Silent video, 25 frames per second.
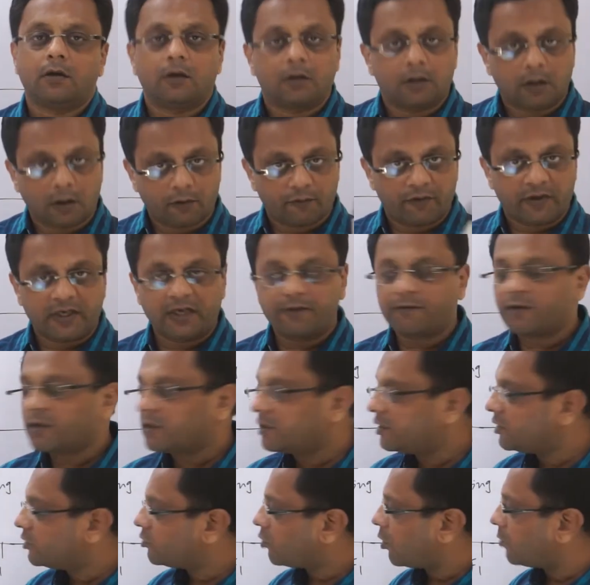Now whenever
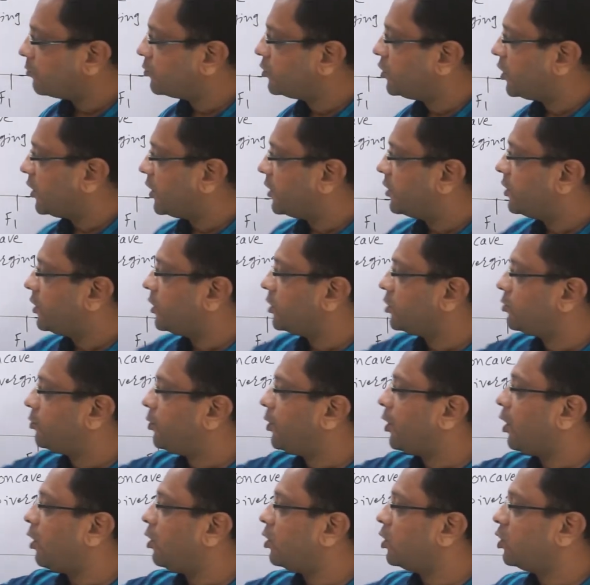this object is
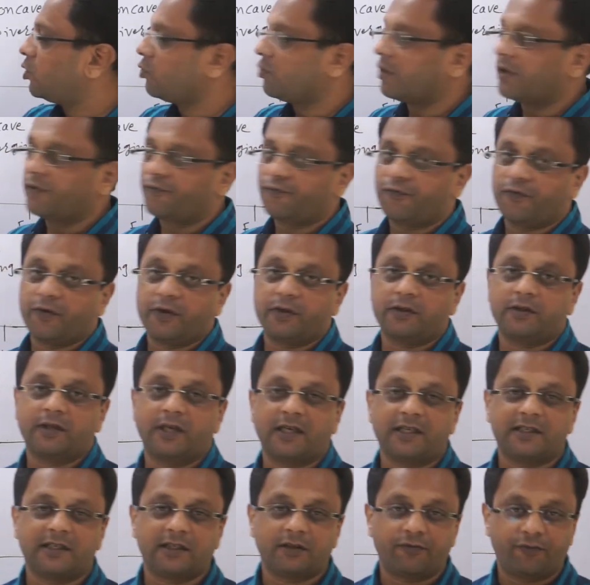beyond 2F1,
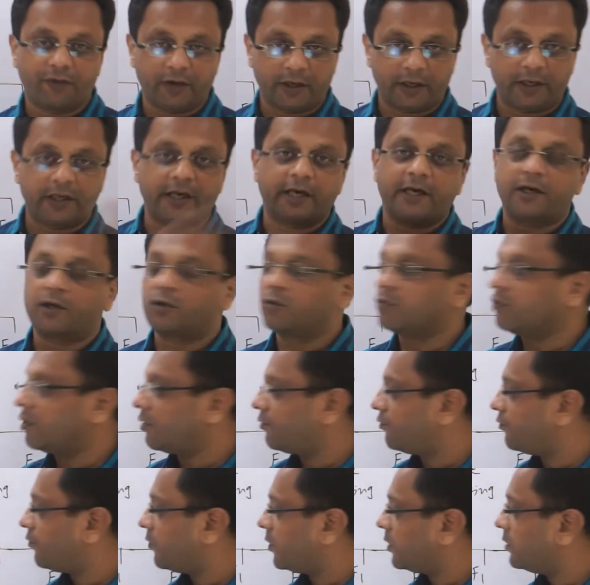that is infinity and
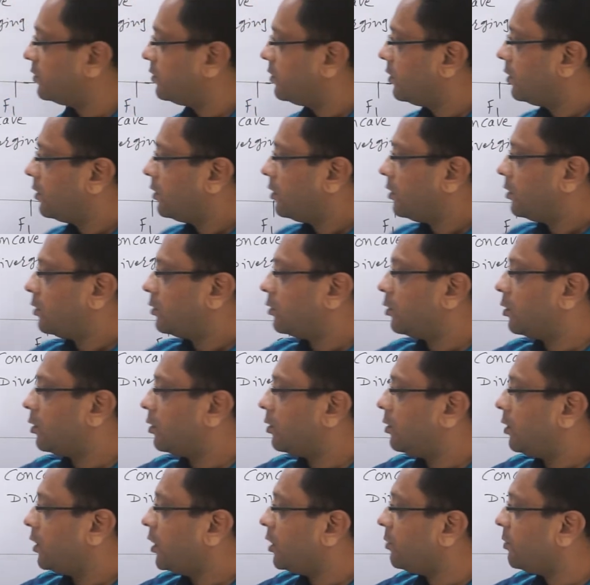2F1,
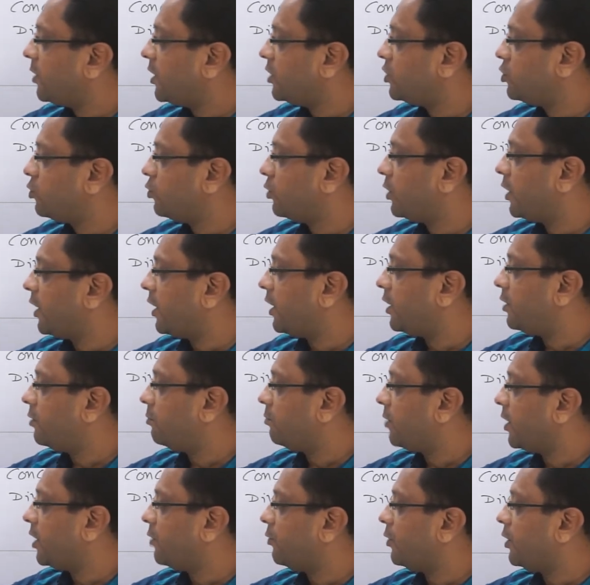the image you
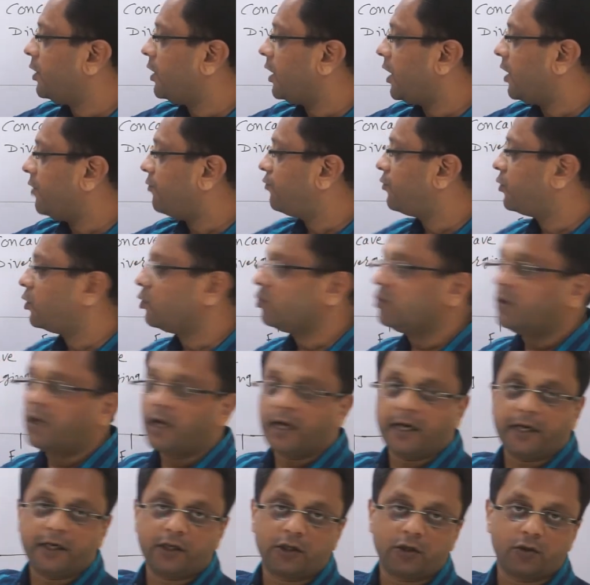get between F2
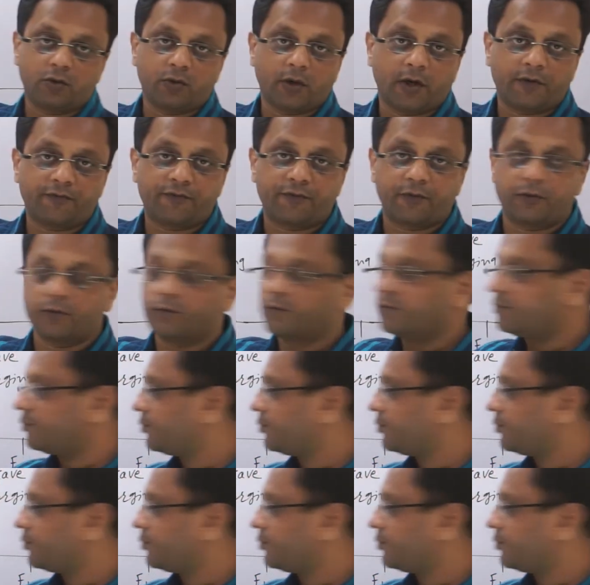and 2F2.